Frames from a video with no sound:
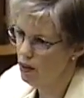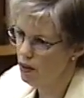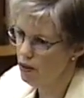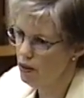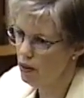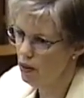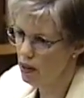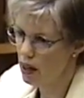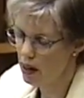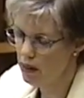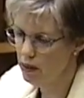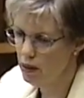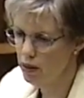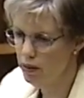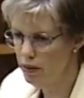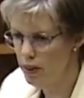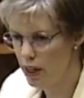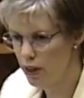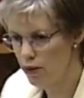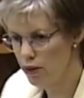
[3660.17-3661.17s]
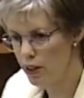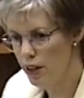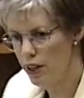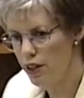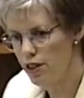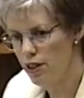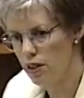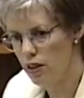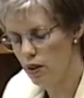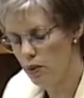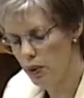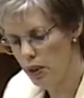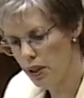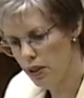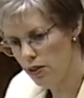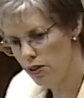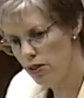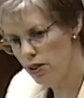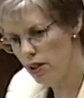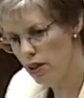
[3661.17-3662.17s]
the level of degradation that we
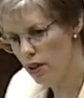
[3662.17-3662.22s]
can see